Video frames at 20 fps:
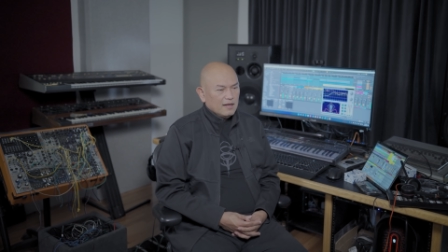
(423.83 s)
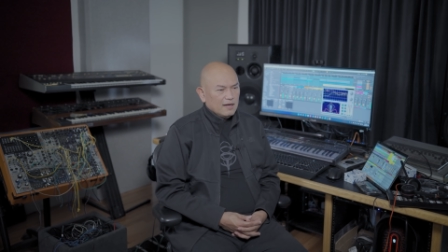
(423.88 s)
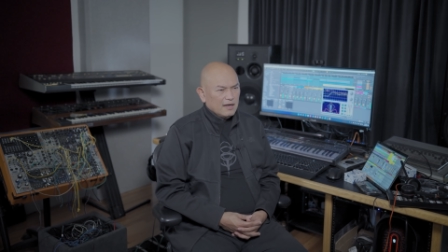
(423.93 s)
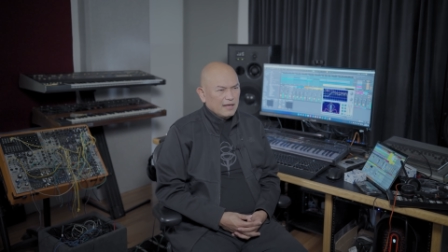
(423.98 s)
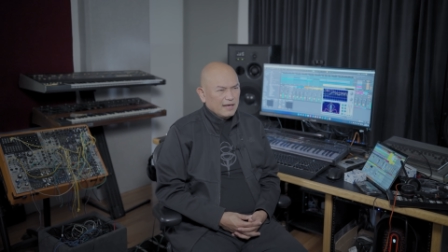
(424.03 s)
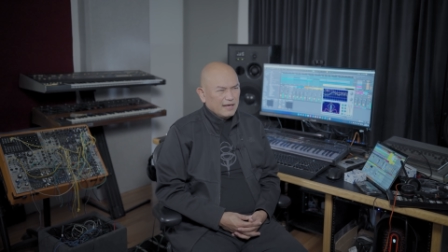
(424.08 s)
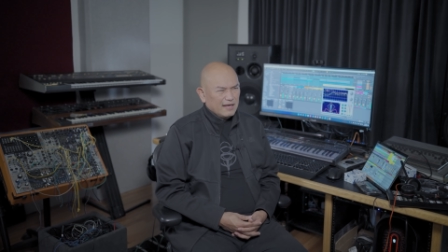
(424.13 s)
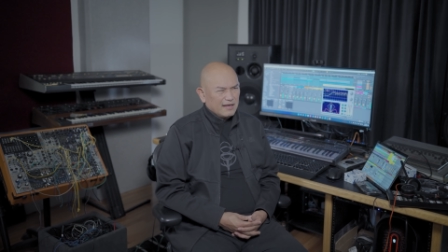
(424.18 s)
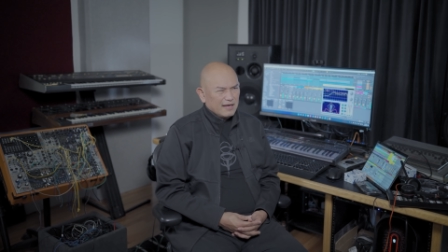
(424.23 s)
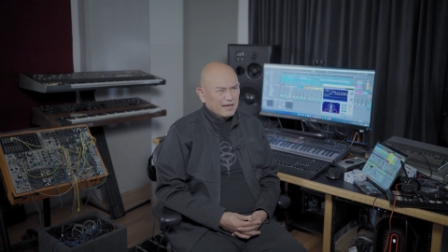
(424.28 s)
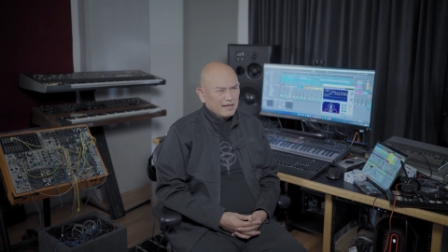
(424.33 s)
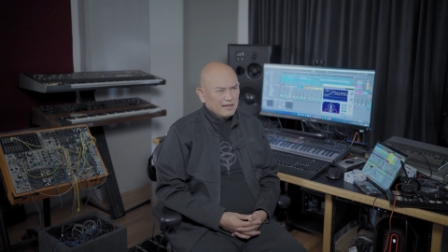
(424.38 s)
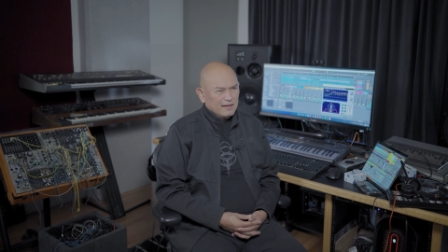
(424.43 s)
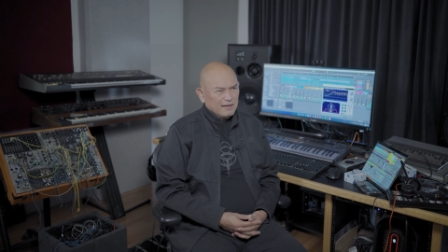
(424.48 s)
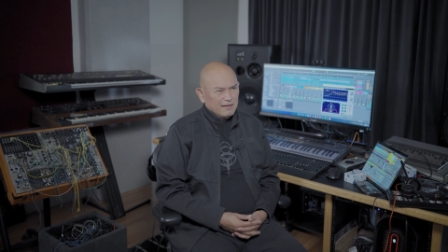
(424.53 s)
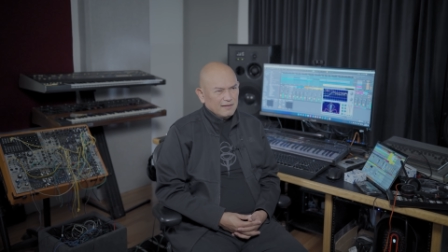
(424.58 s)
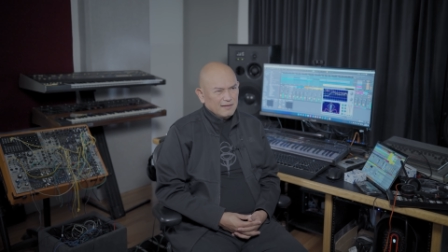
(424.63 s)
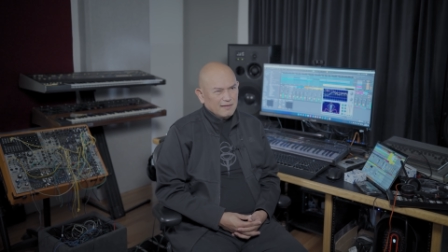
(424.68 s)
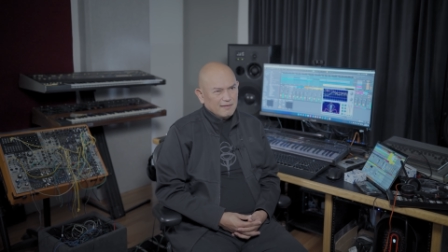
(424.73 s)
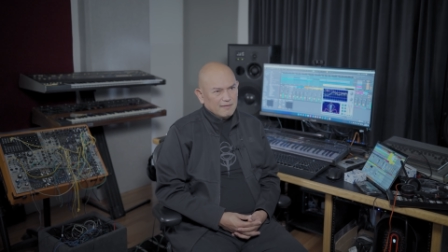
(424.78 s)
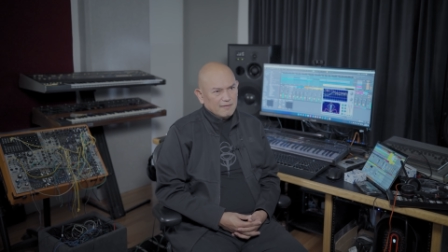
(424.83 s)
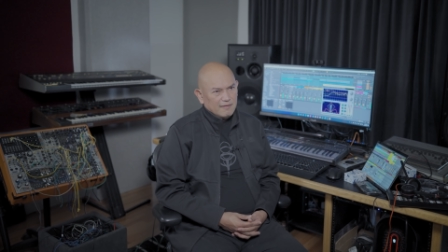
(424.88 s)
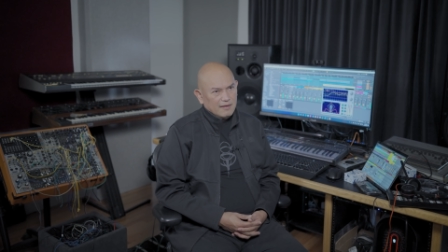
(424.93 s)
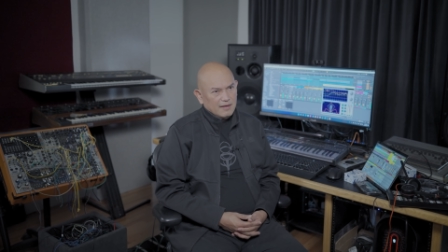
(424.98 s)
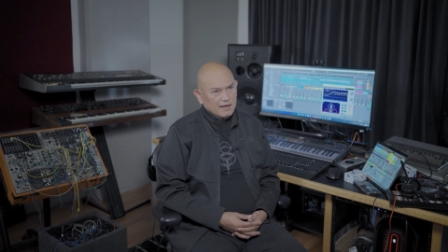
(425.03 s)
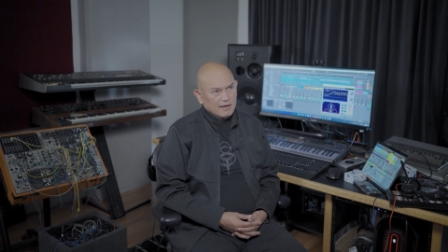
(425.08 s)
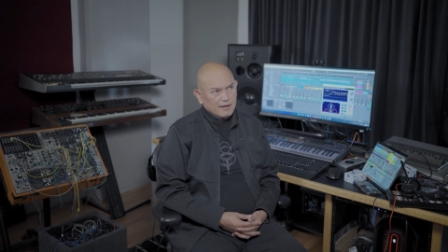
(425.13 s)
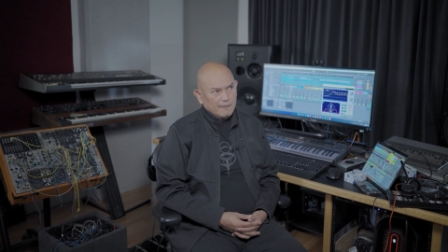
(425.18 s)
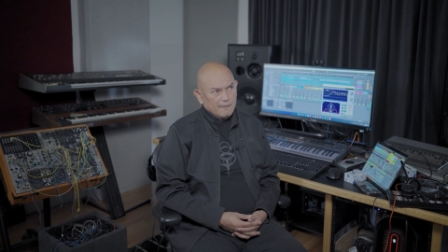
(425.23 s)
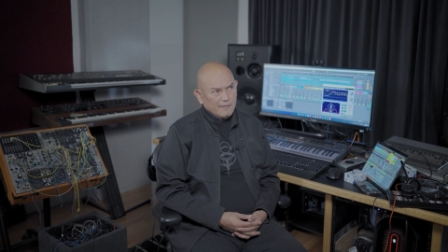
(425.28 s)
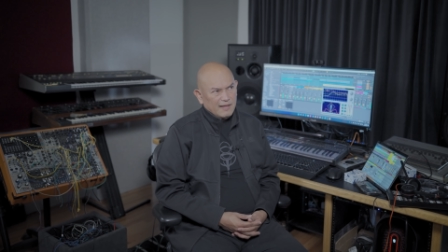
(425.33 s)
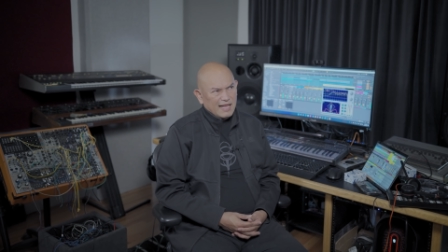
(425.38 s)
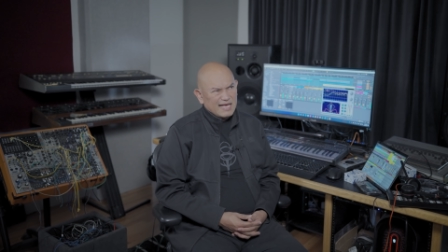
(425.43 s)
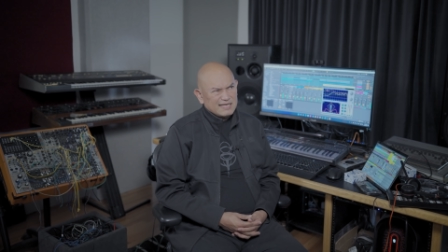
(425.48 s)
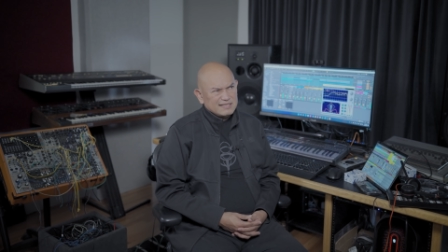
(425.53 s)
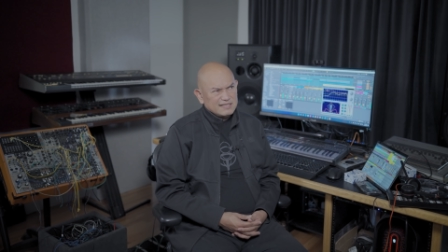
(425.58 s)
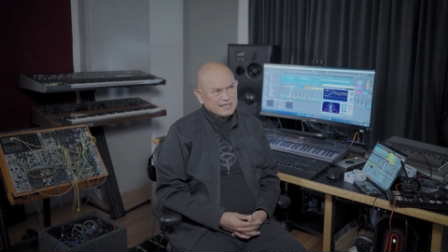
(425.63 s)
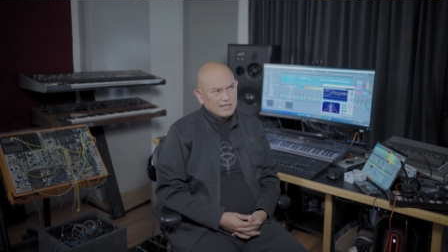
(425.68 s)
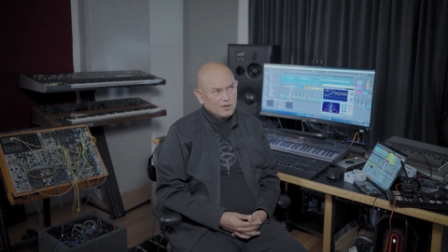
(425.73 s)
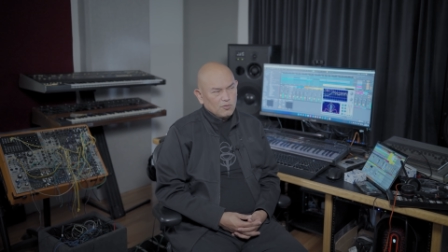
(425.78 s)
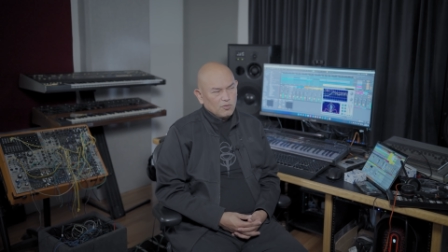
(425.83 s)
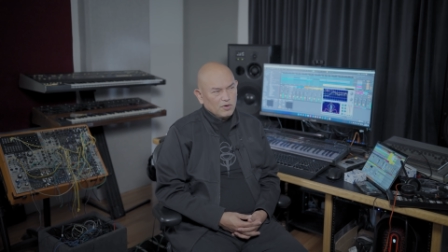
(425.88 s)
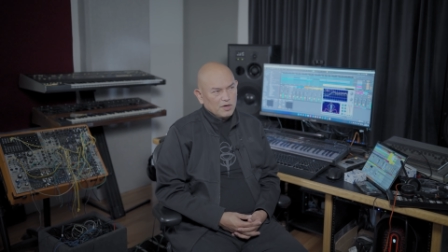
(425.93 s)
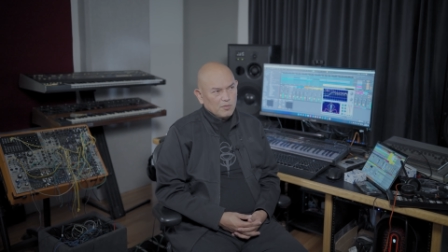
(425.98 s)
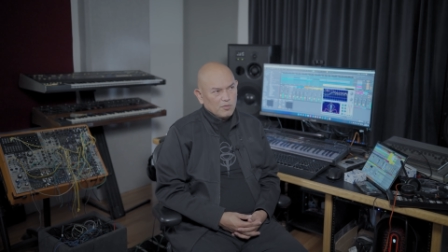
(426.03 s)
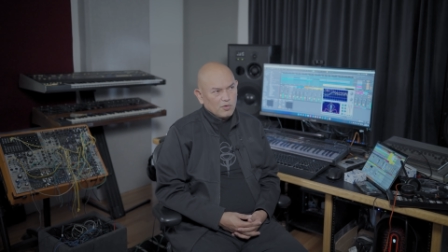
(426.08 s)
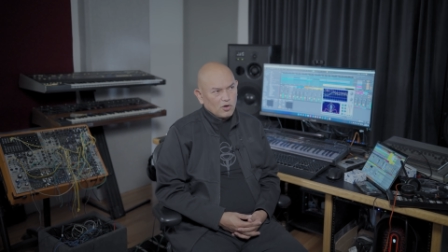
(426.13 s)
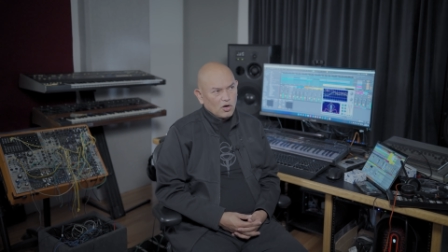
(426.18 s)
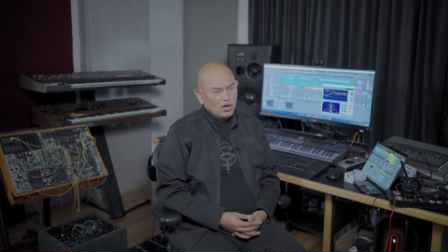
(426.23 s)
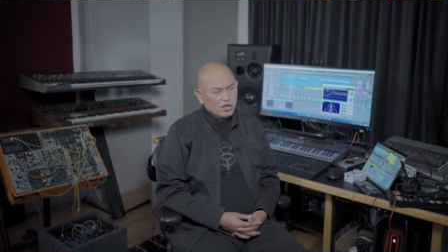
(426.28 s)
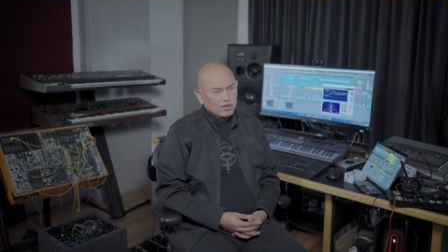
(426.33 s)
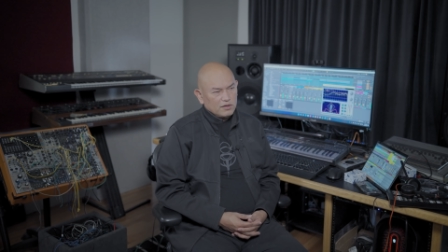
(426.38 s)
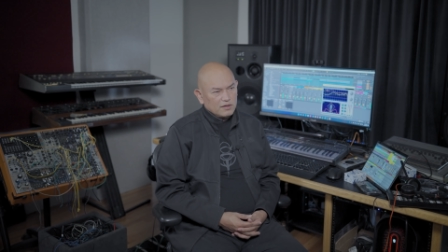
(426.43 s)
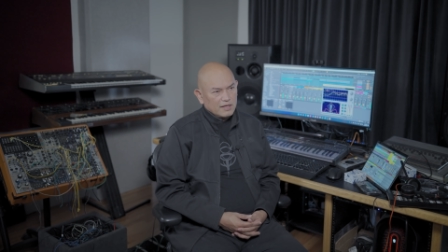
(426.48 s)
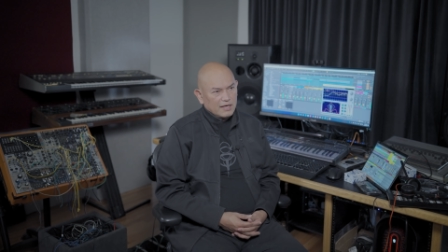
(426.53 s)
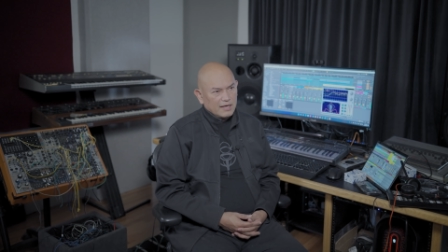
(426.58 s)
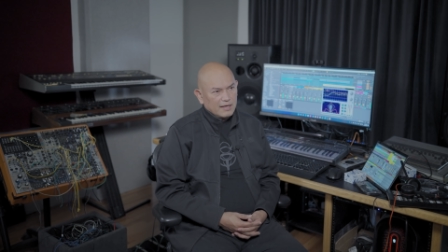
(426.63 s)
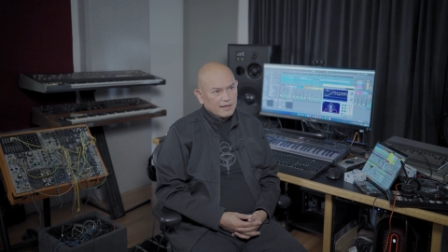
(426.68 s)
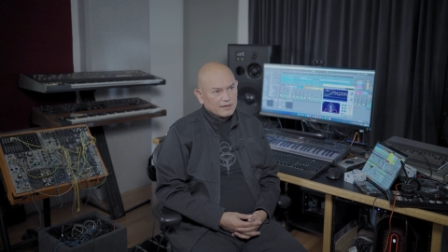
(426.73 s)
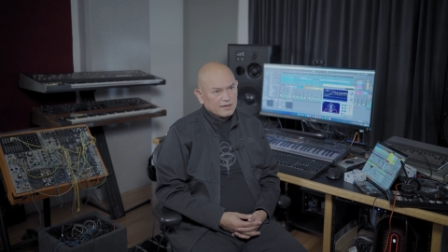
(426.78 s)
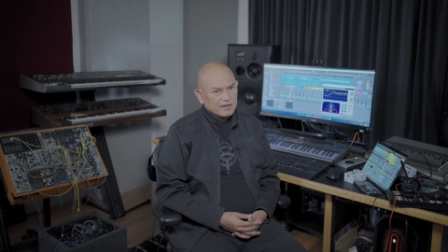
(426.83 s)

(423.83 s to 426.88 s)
Like I, um, last year we brought uh,